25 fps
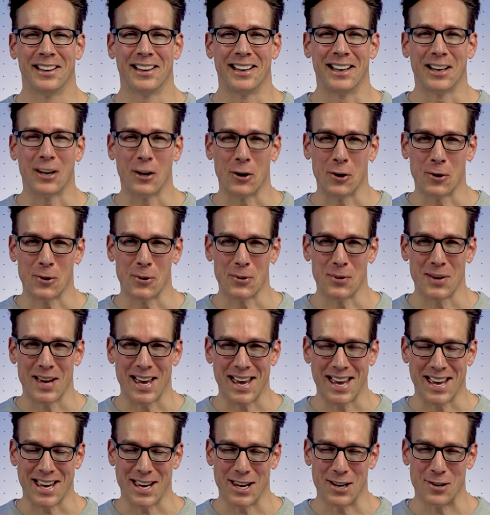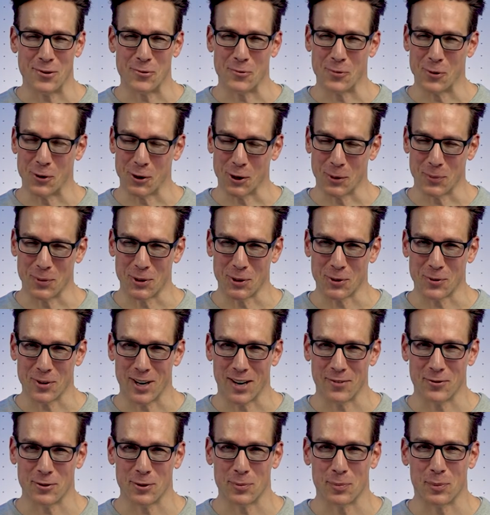Hello and welcome to
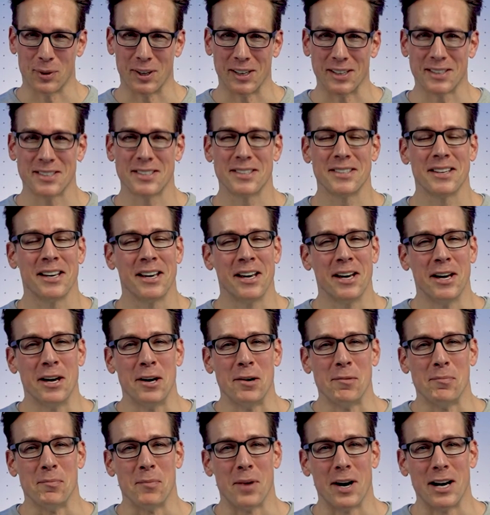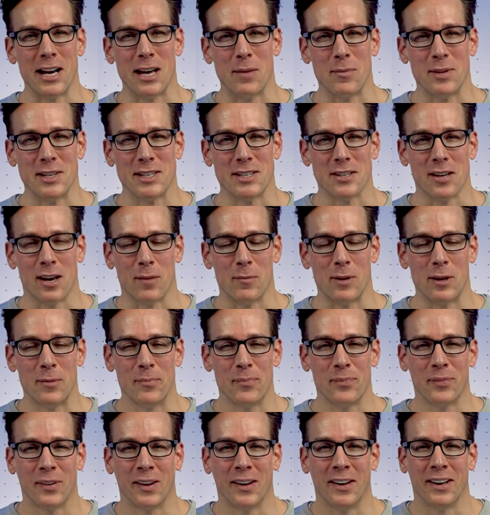Crafted Bricks. My name is Simon.
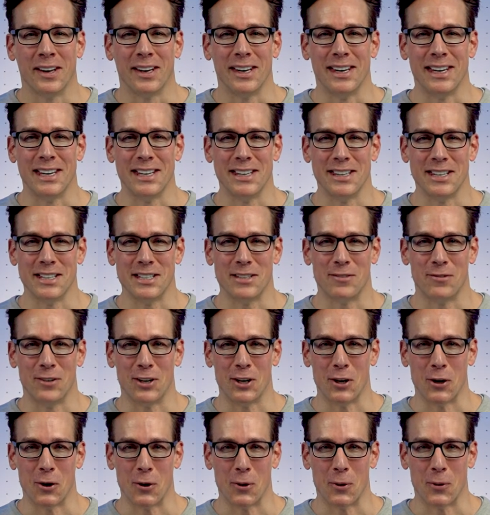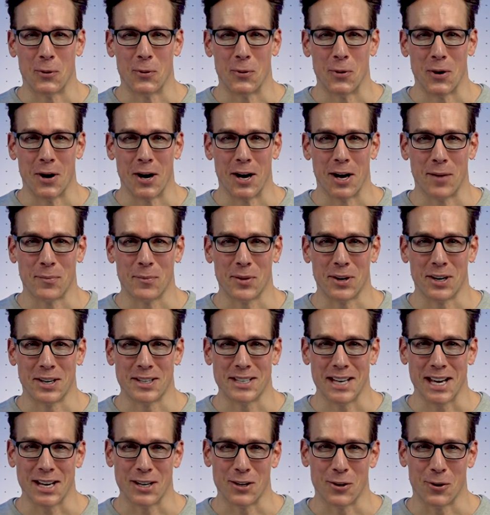In this video, I'm going to
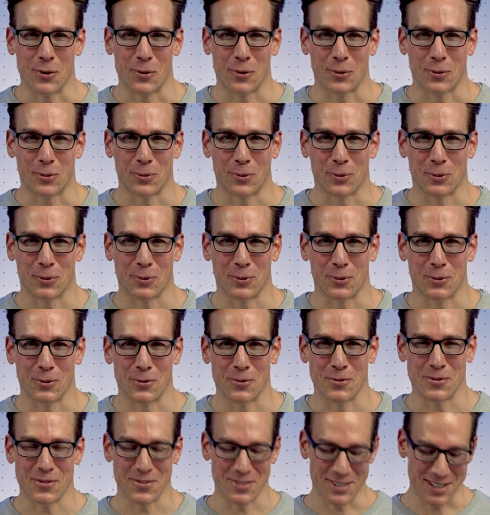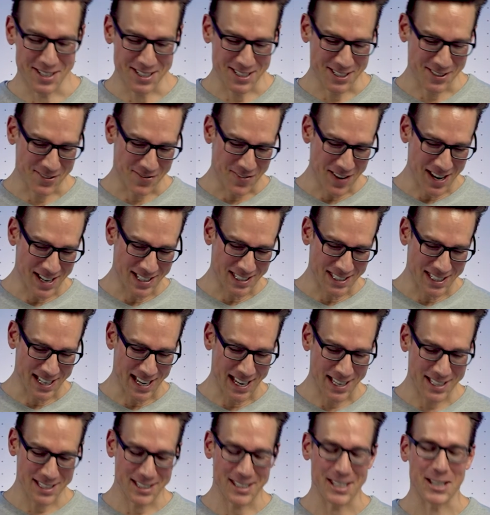take you through this
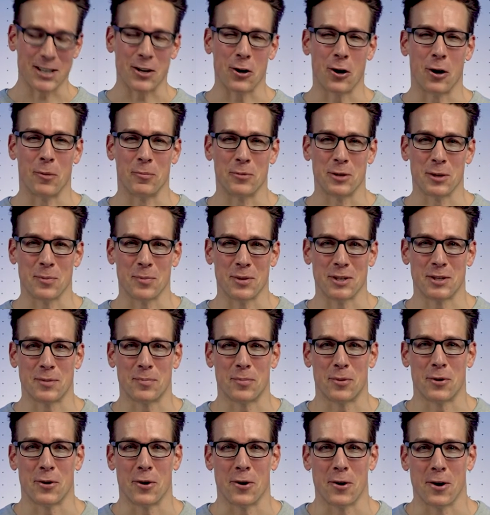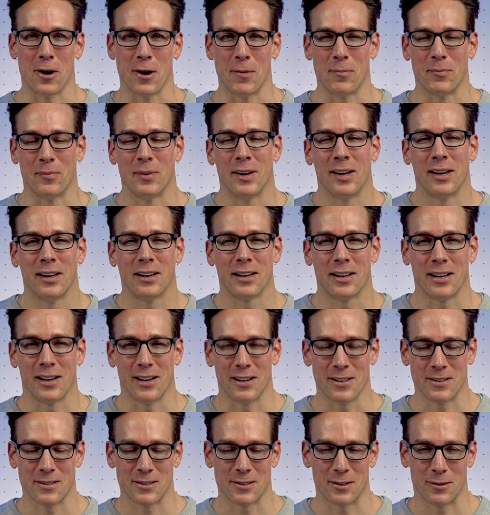fantastic Optimus Prime
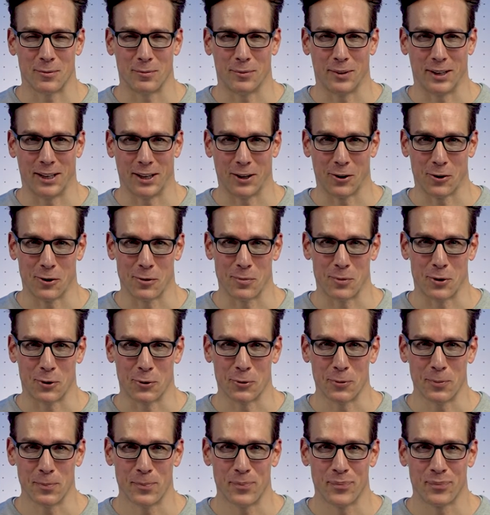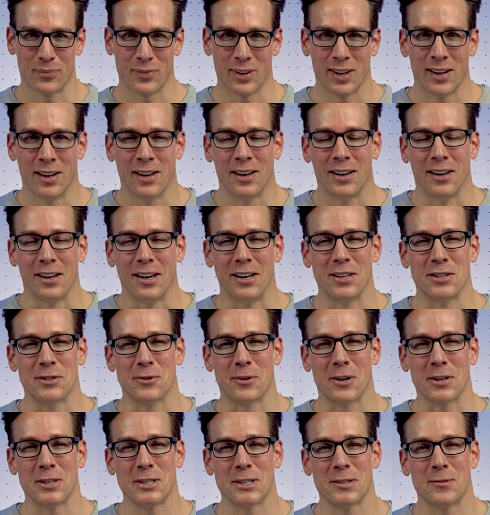custom Lego model.
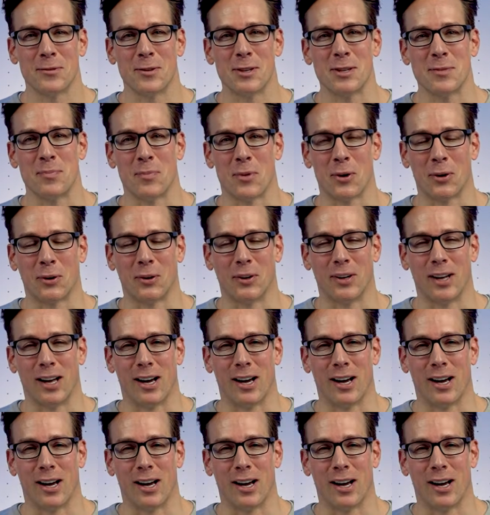Instructions for this model